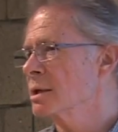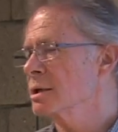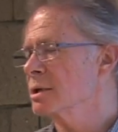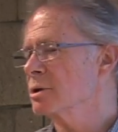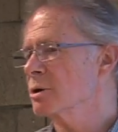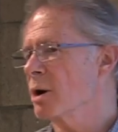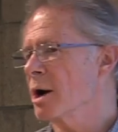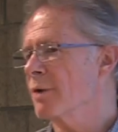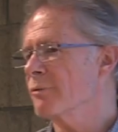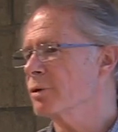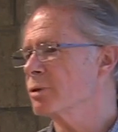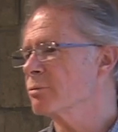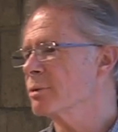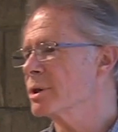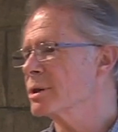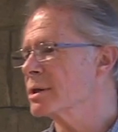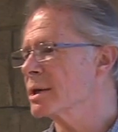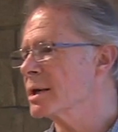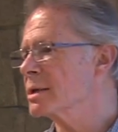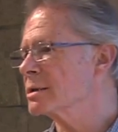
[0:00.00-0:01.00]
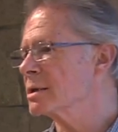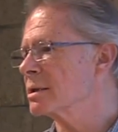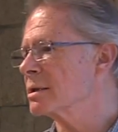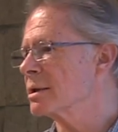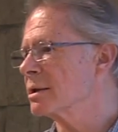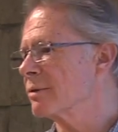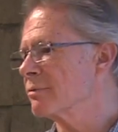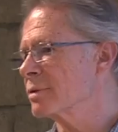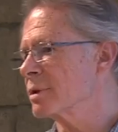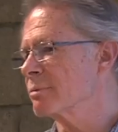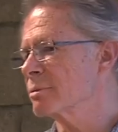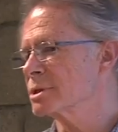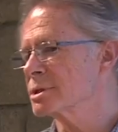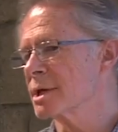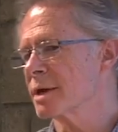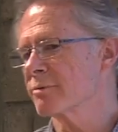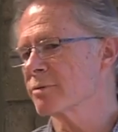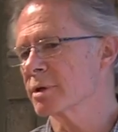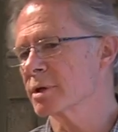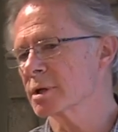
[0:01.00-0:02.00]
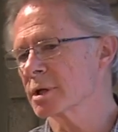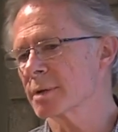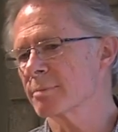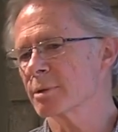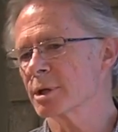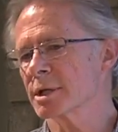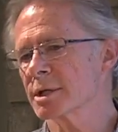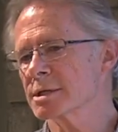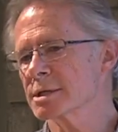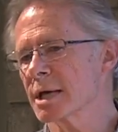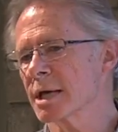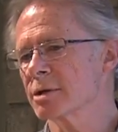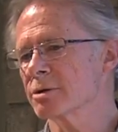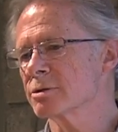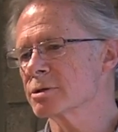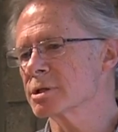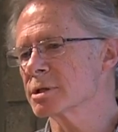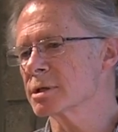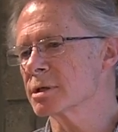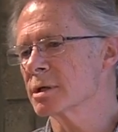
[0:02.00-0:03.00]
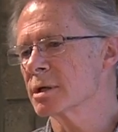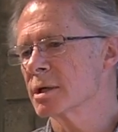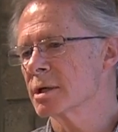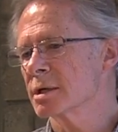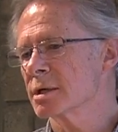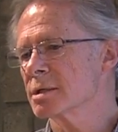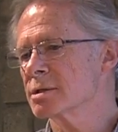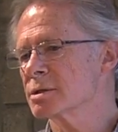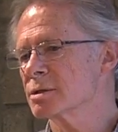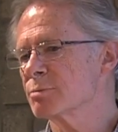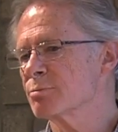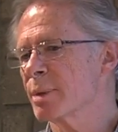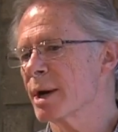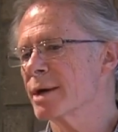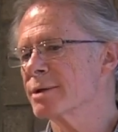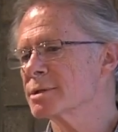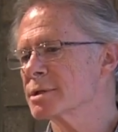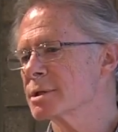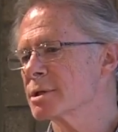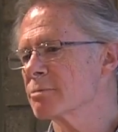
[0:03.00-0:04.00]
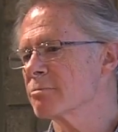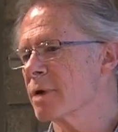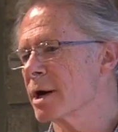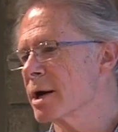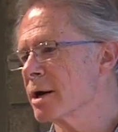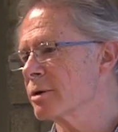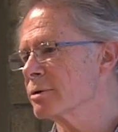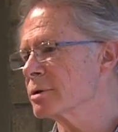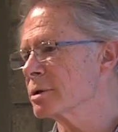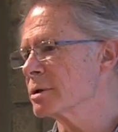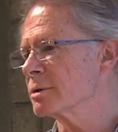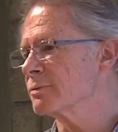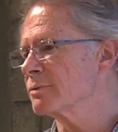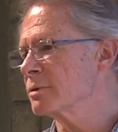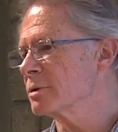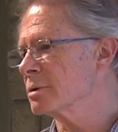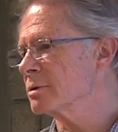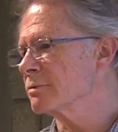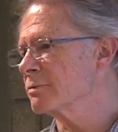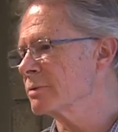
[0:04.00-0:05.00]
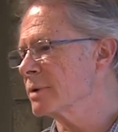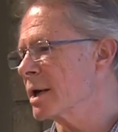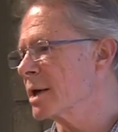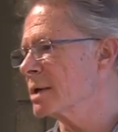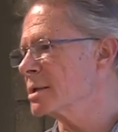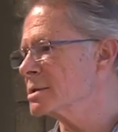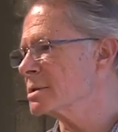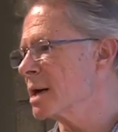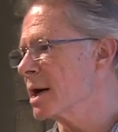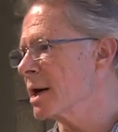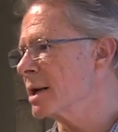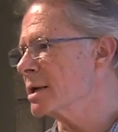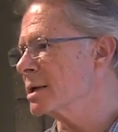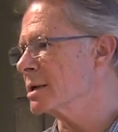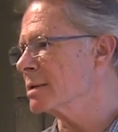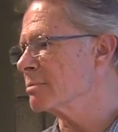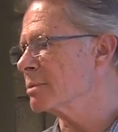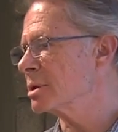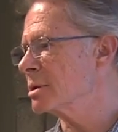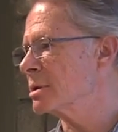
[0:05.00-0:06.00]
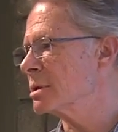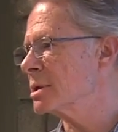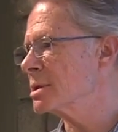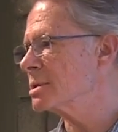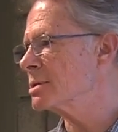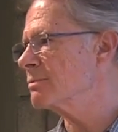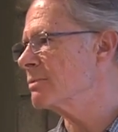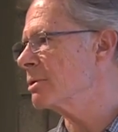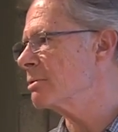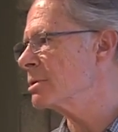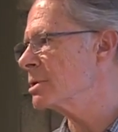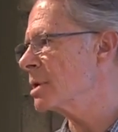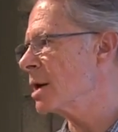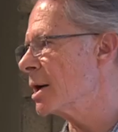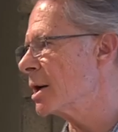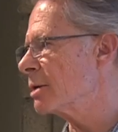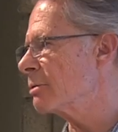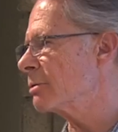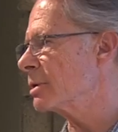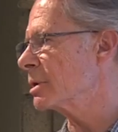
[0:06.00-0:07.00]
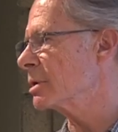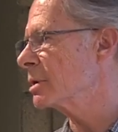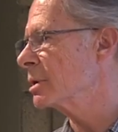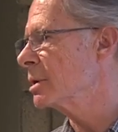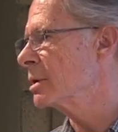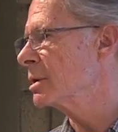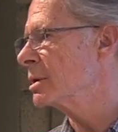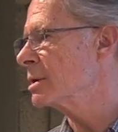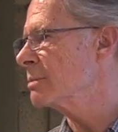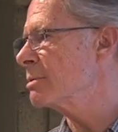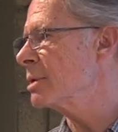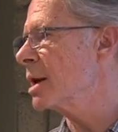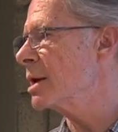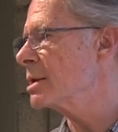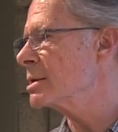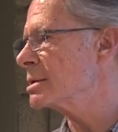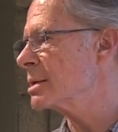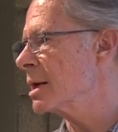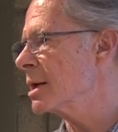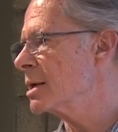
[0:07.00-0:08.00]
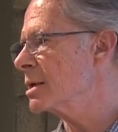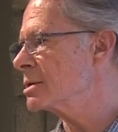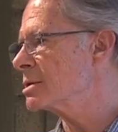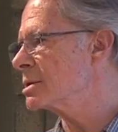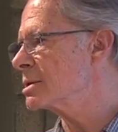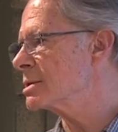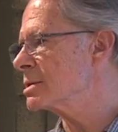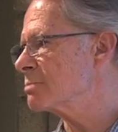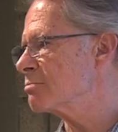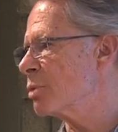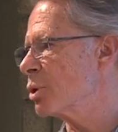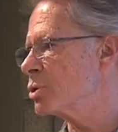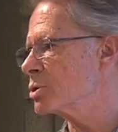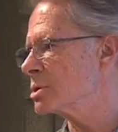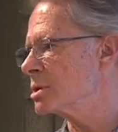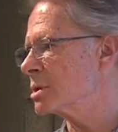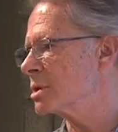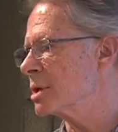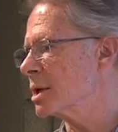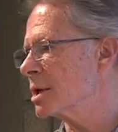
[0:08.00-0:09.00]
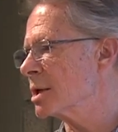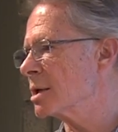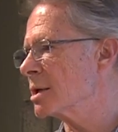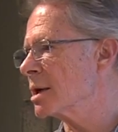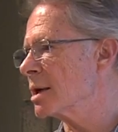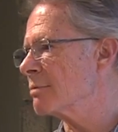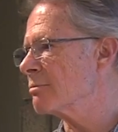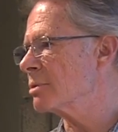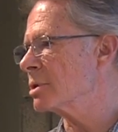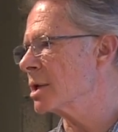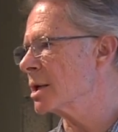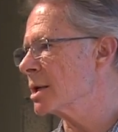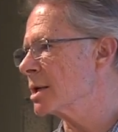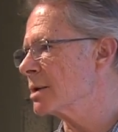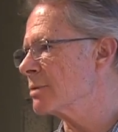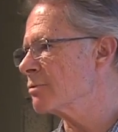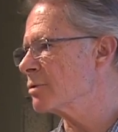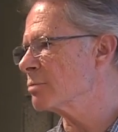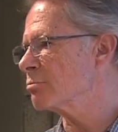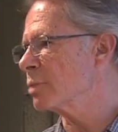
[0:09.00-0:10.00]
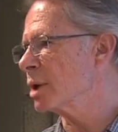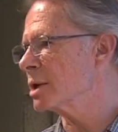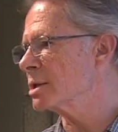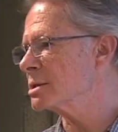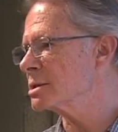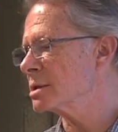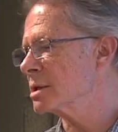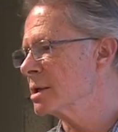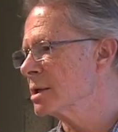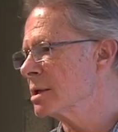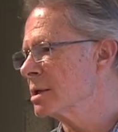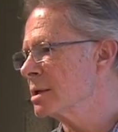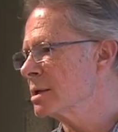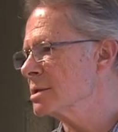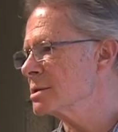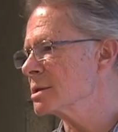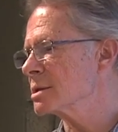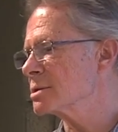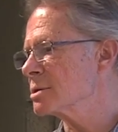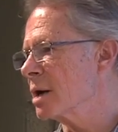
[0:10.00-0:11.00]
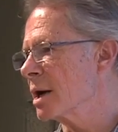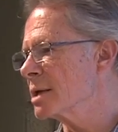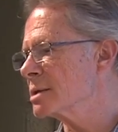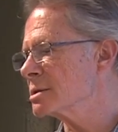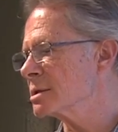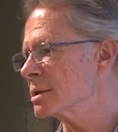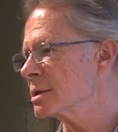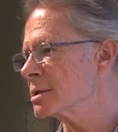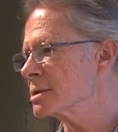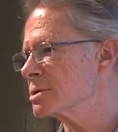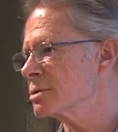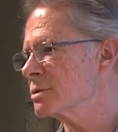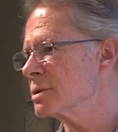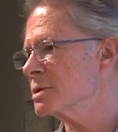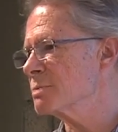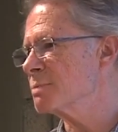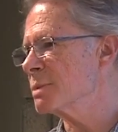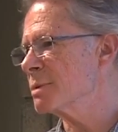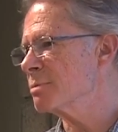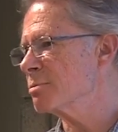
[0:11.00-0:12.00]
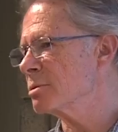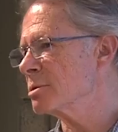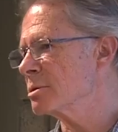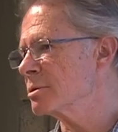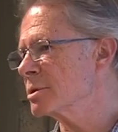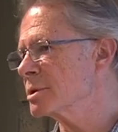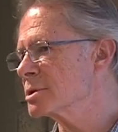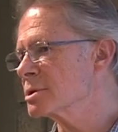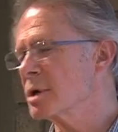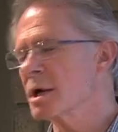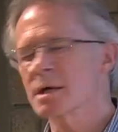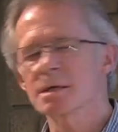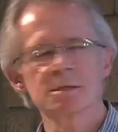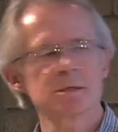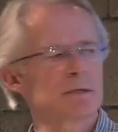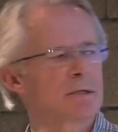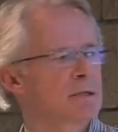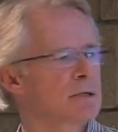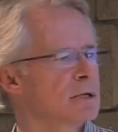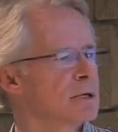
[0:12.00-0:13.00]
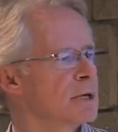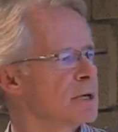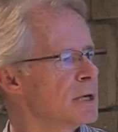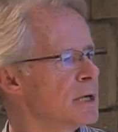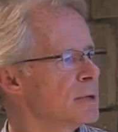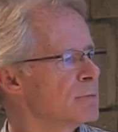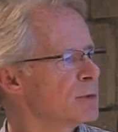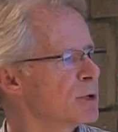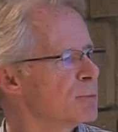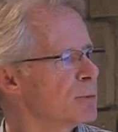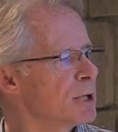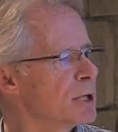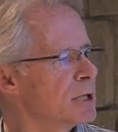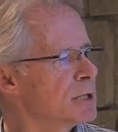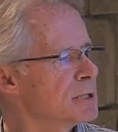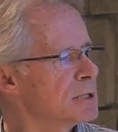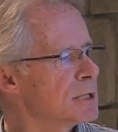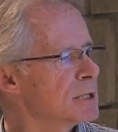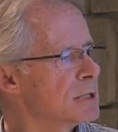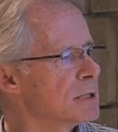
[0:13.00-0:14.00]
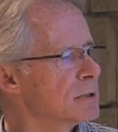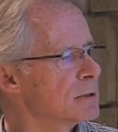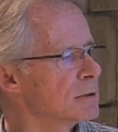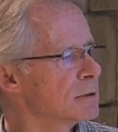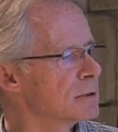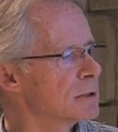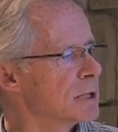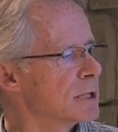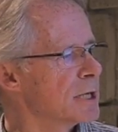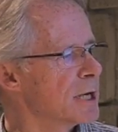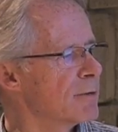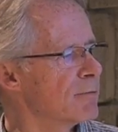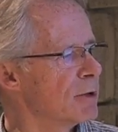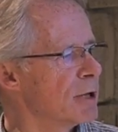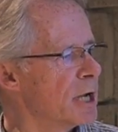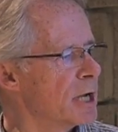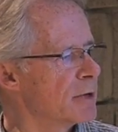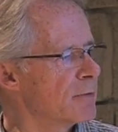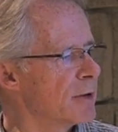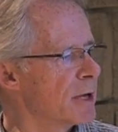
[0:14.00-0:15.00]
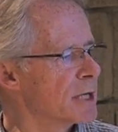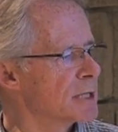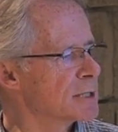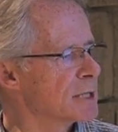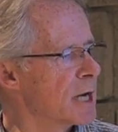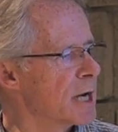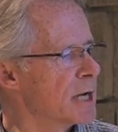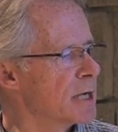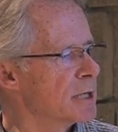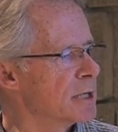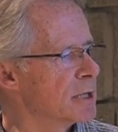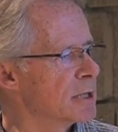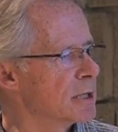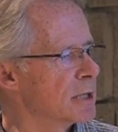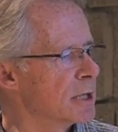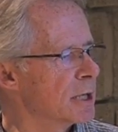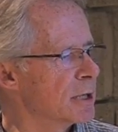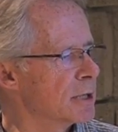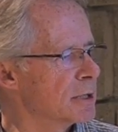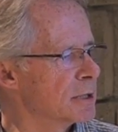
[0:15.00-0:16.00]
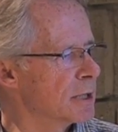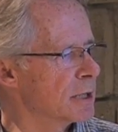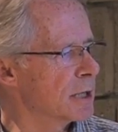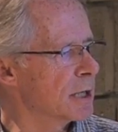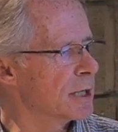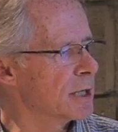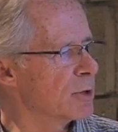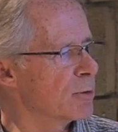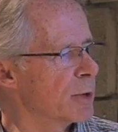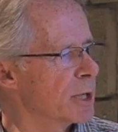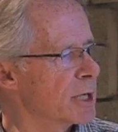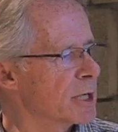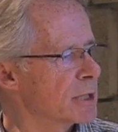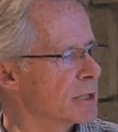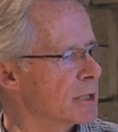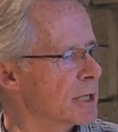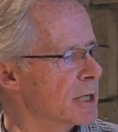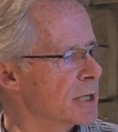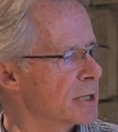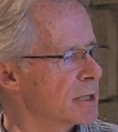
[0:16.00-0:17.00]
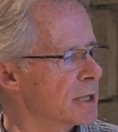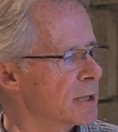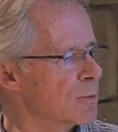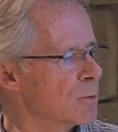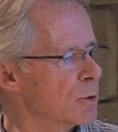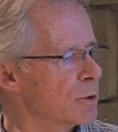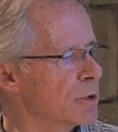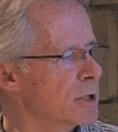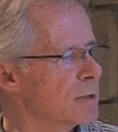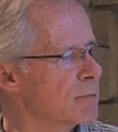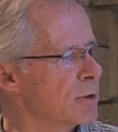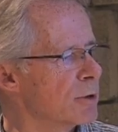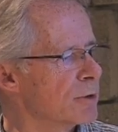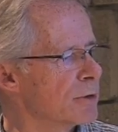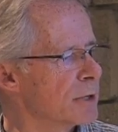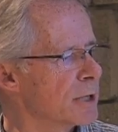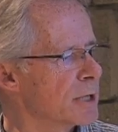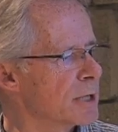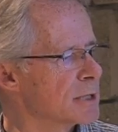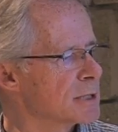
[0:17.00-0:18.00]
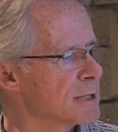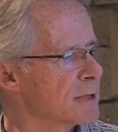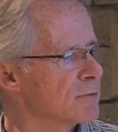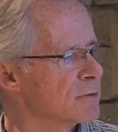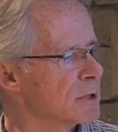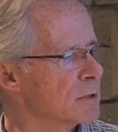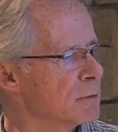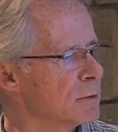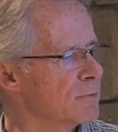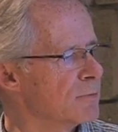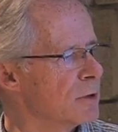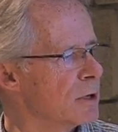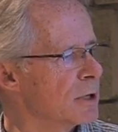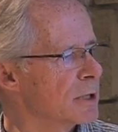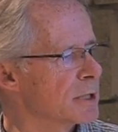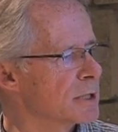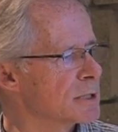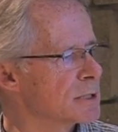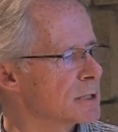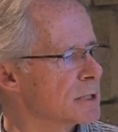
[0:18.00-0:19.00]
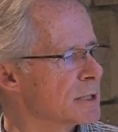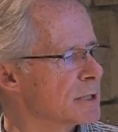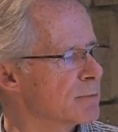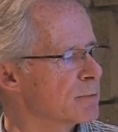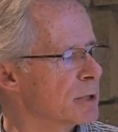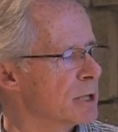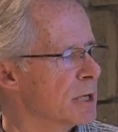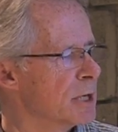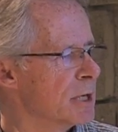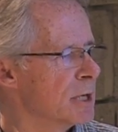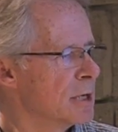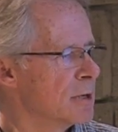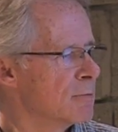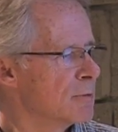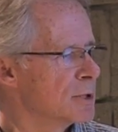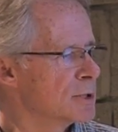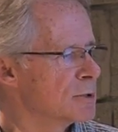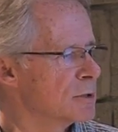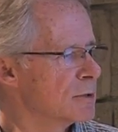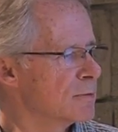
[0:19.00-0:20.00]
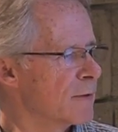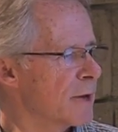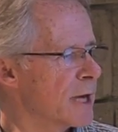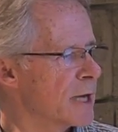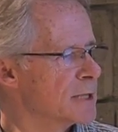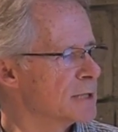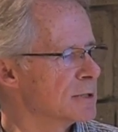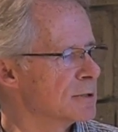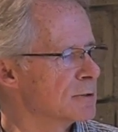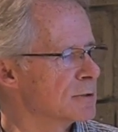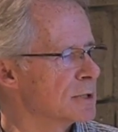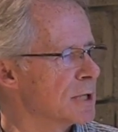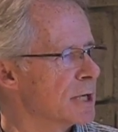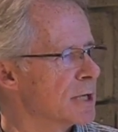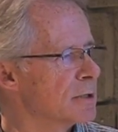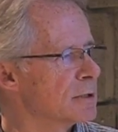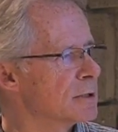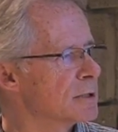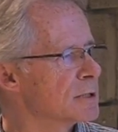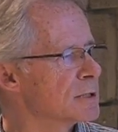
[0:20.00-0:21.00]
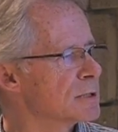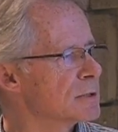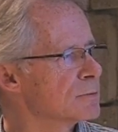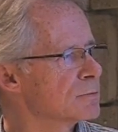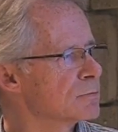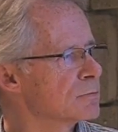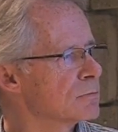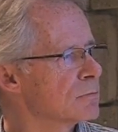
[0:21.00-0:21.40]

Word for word: you know, often we think that of them as having limitless energy because they're bouncing around and they're full of anxiety, but this is very tiring. To be ang anxious most of the day, every day, for months is exhausting. So these people are exhausted, but because they, they have a lot of anxiety and they, lay, they lay awake at night and they worry about things, they have trouble falling asleep, which sort of adds to their tiredness.